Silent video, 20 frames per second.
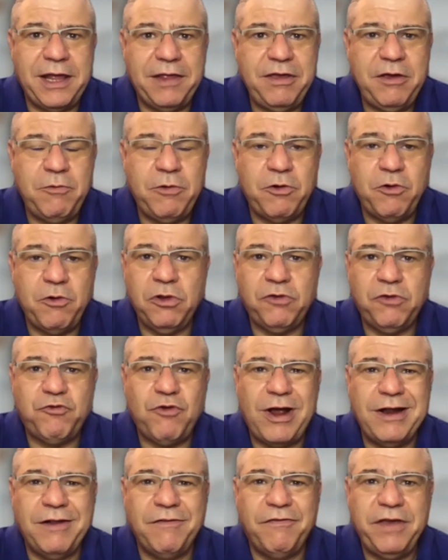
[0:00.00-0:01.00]
I think we're all
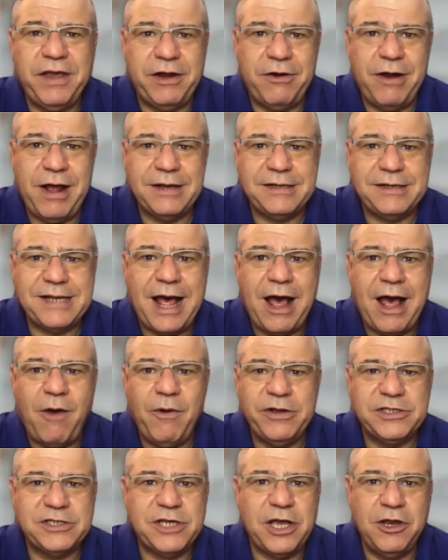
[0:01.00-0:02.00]
trying to figure out
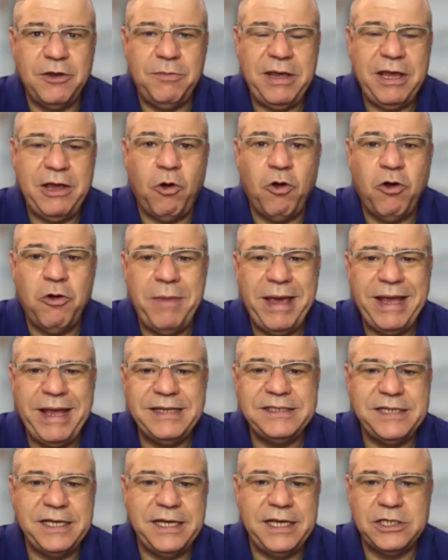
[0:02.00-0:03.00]
how it's going to be
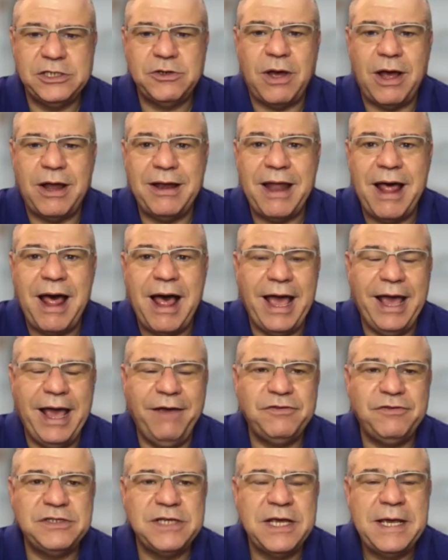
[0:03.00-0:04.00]
augmenting into our
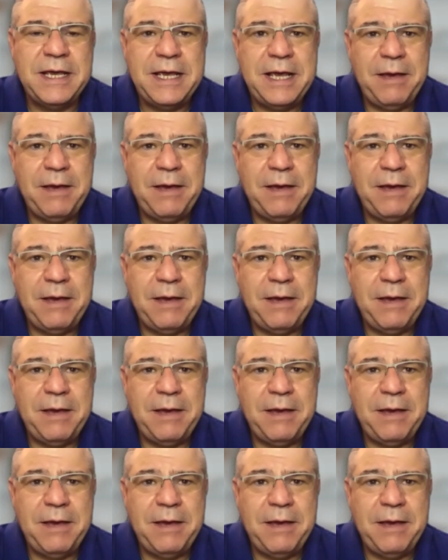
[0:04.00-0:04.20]
lives.